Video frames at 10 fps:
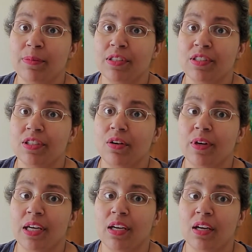
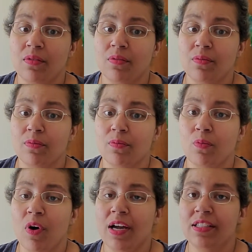showing
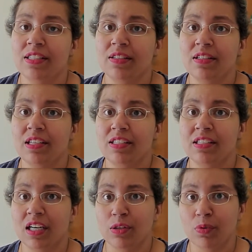what is
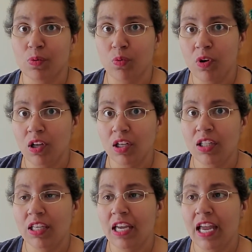done with
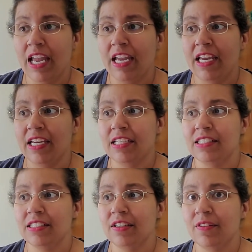wool
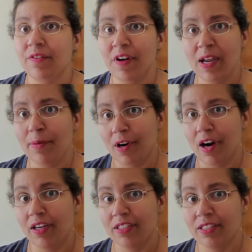and fiber
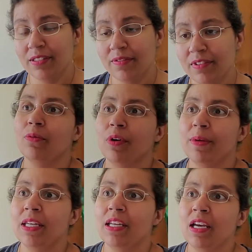arts. A
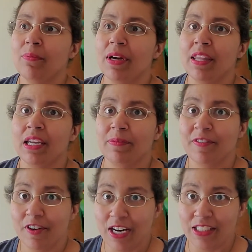woman by the name of
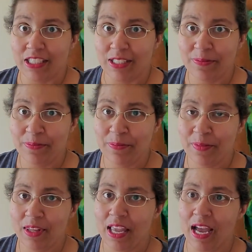Gretchen
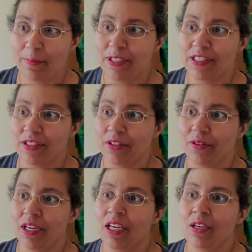happened
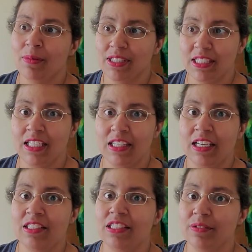to be sitting
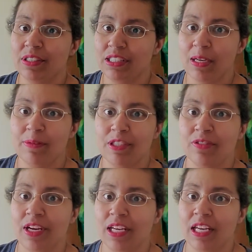there and she was
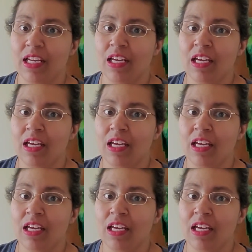demonstrating